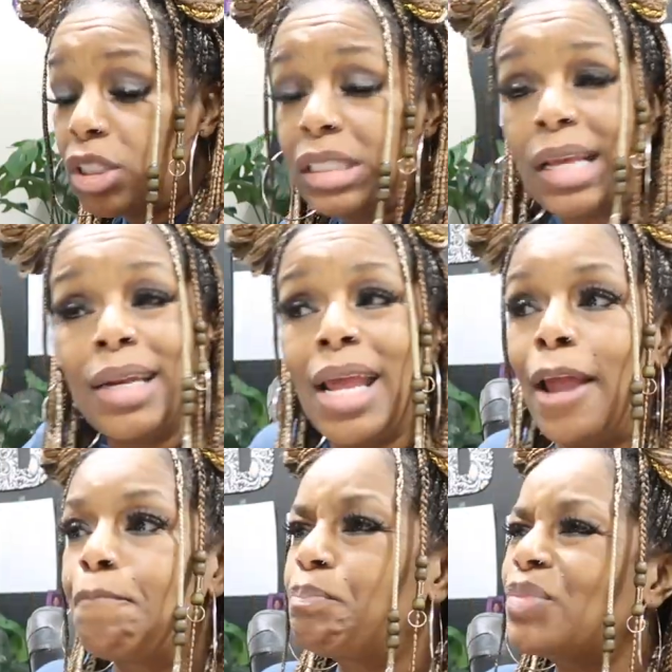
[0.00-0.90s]
on
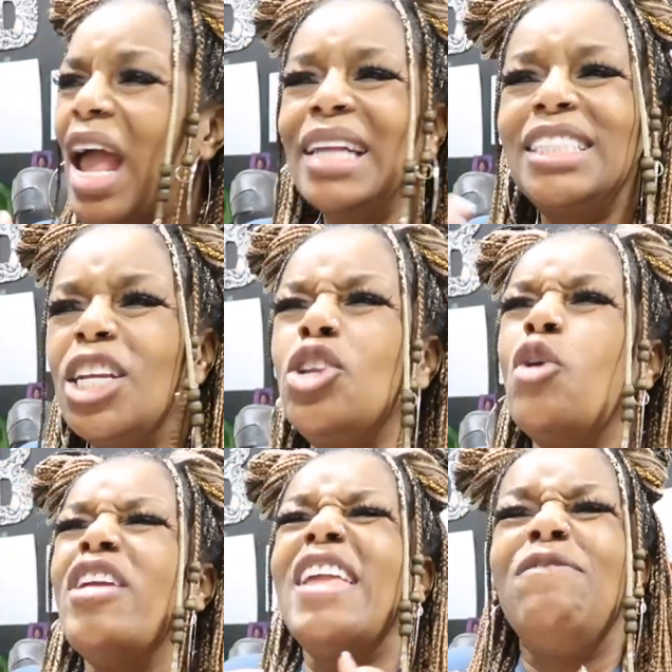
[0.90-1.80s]
Sunday. I
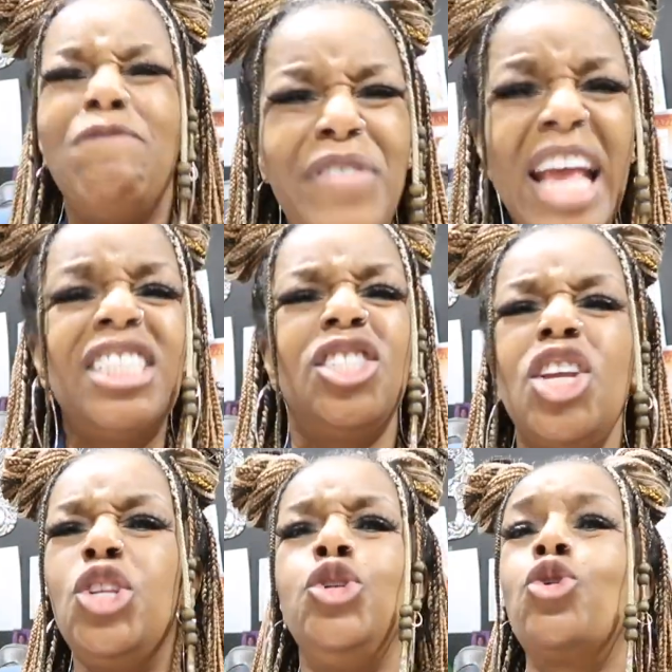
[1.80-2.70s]
said, invest
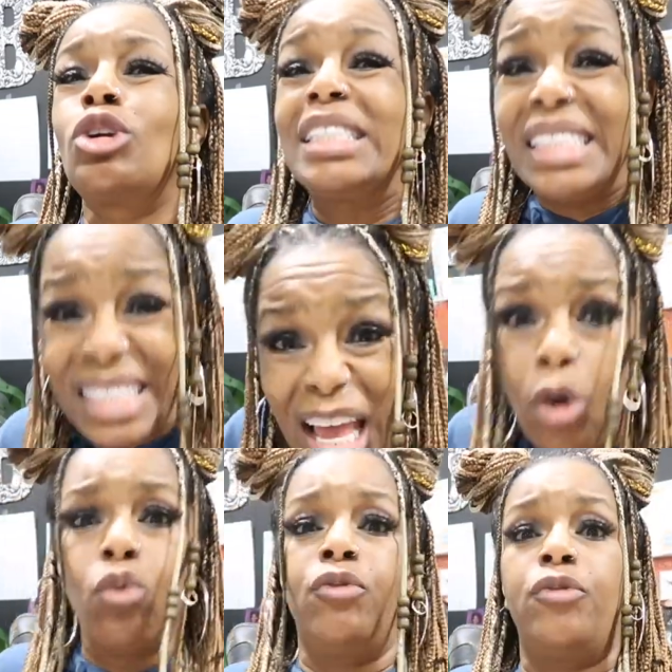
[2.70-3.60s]
in
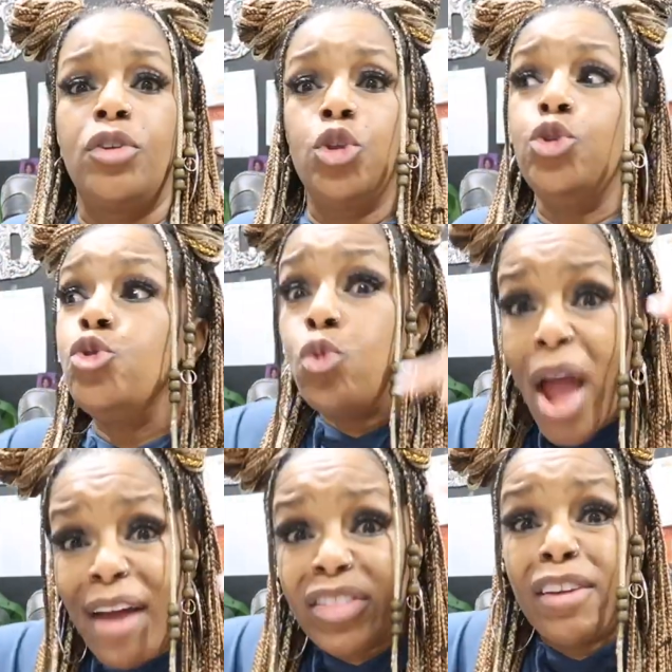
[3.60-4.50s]
yourself.
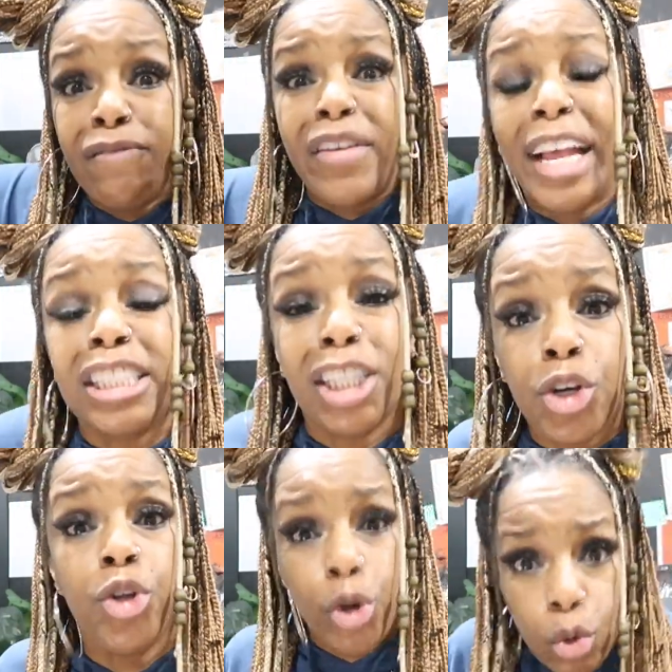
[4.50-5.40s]
You have to invest
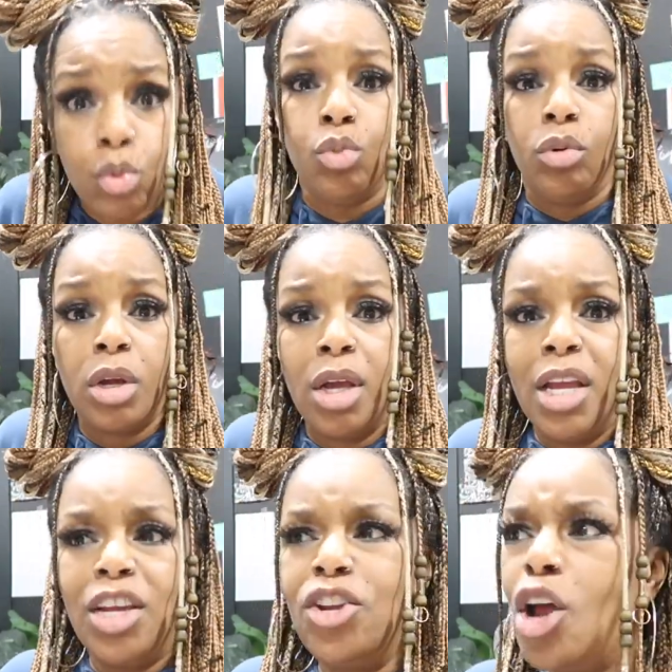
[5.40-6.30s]
in you.
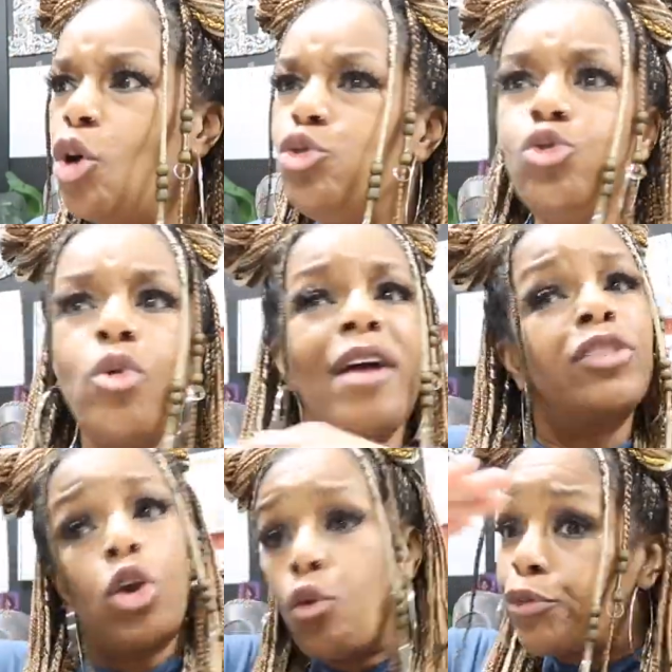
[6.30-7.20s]
You know, you have to go